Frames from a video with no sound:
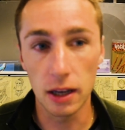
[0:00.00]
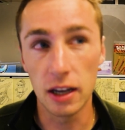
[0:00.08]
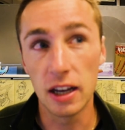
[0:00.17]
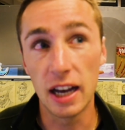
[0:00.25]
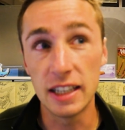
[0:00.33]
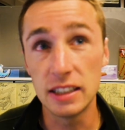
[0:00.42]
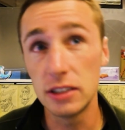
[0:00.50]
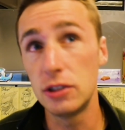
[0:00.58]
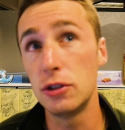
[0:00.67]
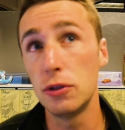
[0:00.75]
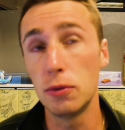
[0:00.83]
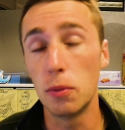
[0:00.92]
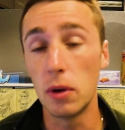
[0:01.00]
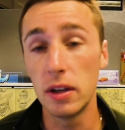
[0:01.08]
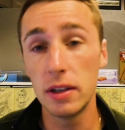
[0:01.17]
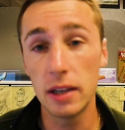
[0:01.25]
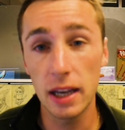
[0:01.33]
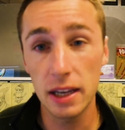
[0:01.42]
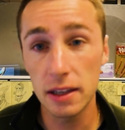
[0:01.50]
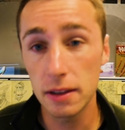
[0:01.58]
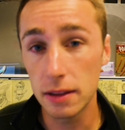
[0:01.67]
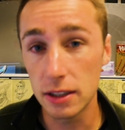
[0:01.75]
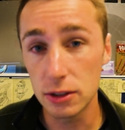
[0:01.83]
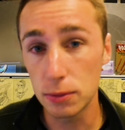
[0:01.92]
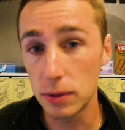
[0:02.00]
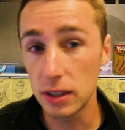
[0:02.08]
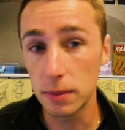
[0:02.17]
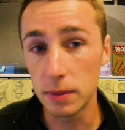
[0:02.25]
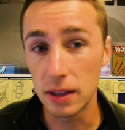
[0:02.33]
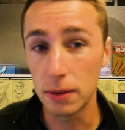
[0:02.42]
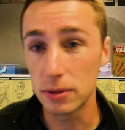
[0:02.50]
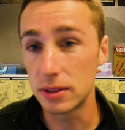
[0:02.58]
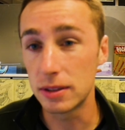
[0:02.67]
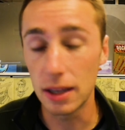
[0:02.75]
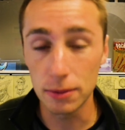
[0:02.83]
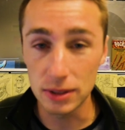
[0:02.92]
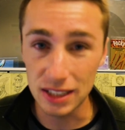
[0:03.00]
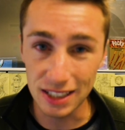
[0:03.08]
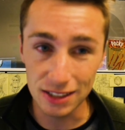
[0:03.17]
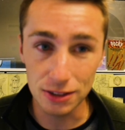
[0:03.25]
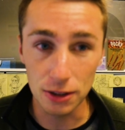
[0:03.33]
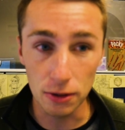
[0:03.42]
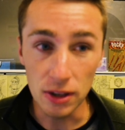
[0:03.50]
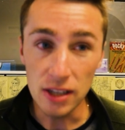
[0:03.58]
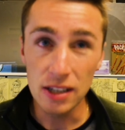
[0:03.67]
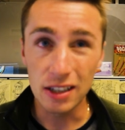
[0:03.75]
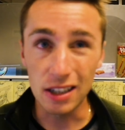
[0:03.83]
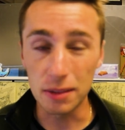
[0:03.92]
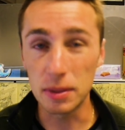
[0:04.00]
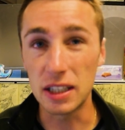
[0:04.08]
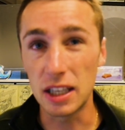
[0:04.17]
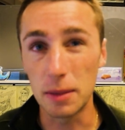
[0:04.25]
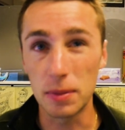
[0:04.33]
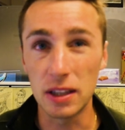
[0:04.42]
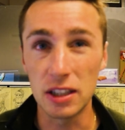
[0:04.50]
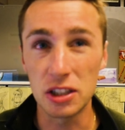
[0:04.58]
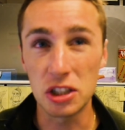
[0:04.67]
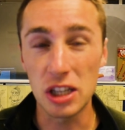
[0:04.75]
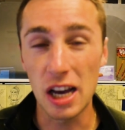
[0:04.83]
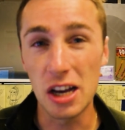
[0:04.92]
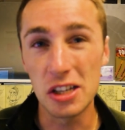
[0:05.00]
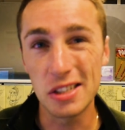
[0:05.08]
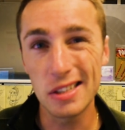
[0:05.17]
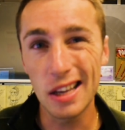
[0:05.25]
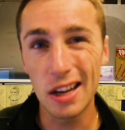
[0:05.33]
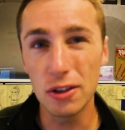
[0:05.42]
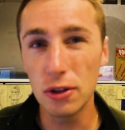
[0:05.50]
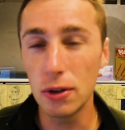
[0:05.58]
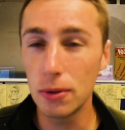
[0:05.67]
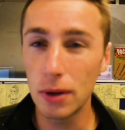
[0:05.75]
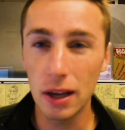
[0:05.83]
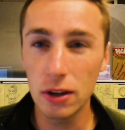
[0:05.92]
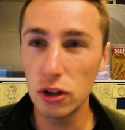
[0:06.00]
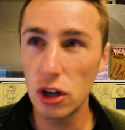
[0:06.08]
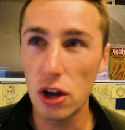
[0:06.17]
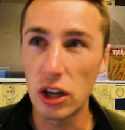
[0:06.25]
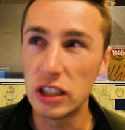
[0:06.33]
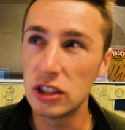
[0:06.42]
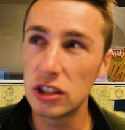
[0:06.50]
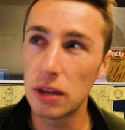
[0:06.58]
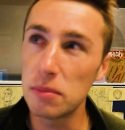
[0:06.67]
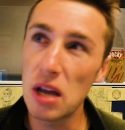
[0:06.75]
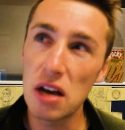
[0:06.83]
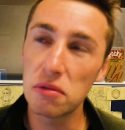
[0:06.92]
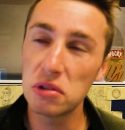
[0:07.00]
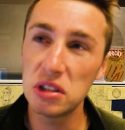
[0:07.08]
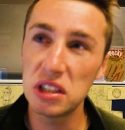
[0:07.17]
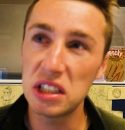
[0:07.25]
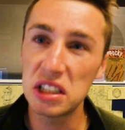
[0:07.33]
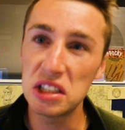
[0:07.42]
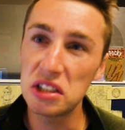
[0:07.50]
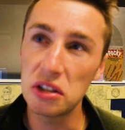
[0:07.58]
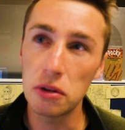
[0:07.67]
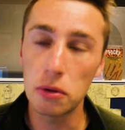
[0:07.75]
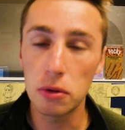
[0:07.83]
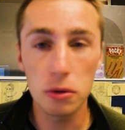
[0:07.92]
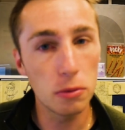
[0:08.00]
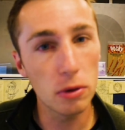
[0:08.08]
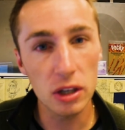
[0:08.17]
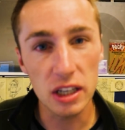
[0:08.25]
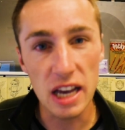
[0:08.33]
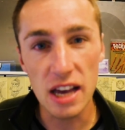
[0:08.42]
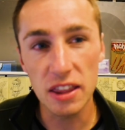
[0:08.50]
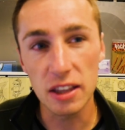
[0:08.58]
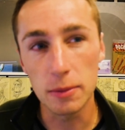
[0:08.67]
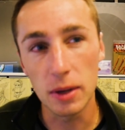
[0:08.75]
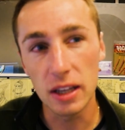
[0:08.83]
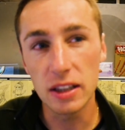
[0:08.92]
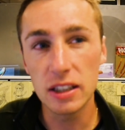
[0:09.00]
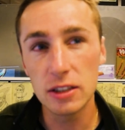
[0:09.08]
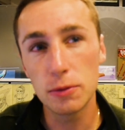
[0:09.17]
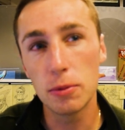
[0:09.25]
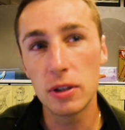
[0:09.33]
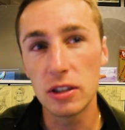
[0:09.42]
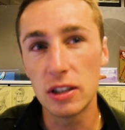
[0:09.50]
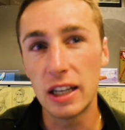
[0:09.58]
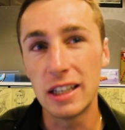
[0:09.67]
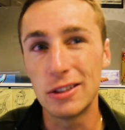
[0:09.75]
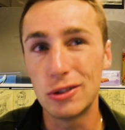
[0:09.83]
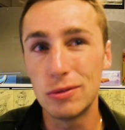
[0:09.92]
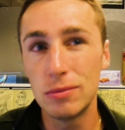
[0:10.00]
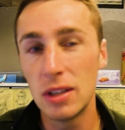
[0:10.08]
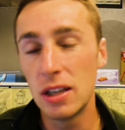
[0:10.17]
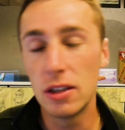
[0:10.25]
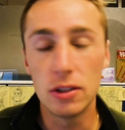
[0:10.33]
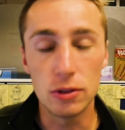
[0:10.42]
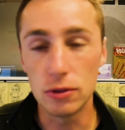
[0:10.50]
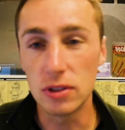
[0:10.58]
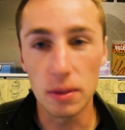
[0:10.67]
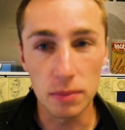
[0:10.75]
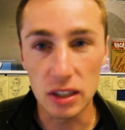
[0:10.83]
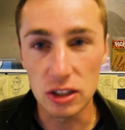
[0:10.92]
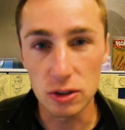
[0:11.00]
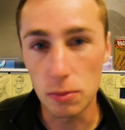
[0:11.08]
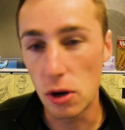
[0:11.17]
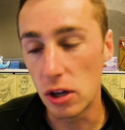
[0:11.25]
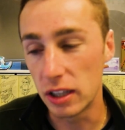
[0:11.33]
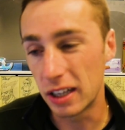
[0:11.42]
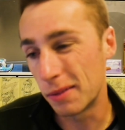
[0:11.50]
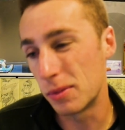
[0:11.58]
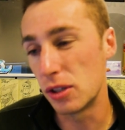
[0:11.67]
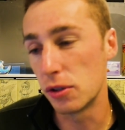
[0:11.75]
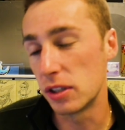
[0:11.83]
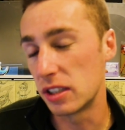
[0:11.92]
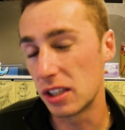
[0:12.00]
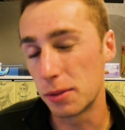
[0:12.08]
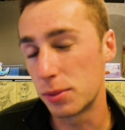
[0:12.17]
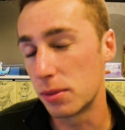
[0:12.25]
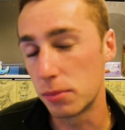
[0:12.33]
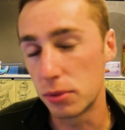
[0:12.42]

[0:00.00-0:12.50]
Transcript: I did do one day this week, but that was it. So gonna be keeping this challenge. I don't know. I'm not really into the whole working out thing, but I at least want to like do something small. Like I've been doing sit-ups and